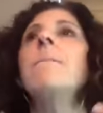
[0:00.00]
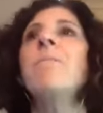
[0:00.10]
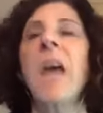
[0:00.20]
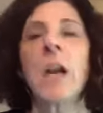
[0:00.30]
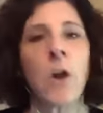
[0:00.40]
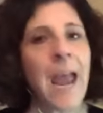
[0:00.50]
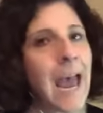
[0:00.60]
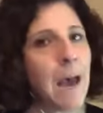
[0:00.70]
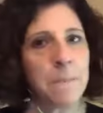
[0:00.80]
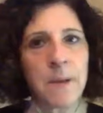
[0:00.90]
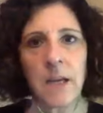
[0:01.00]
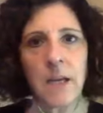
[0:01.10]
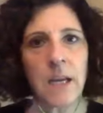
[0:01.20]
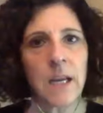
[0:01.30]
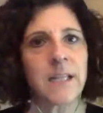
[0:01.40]
that are
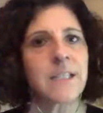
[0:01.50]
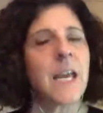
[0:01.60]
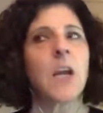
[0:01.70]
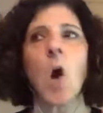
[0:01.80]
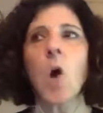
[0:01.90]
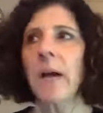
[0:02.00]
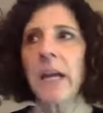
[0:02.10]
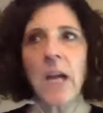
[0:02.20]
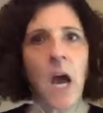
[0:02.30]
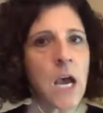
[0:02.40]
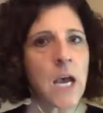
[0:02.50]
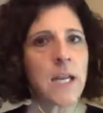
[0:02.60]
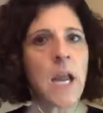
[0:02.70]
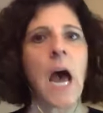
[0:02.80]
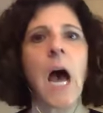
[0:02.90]
happy, it's like, oh my
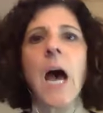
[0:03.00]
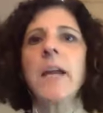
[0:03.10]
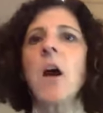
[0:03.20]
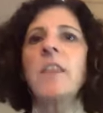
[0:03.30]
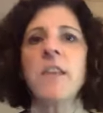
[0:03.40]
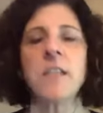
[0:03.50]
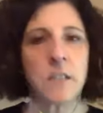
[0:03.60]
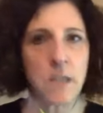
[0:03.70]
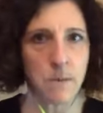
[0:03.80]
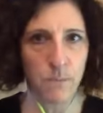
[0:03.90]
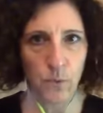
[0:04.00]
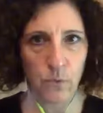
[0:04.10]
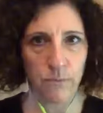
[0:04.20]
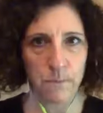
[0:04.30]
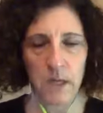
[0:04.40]
God, I got this
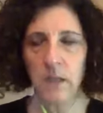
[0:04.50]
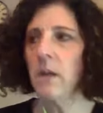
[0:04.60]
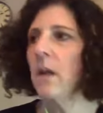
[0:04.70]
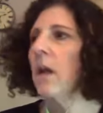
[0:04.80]
improvement.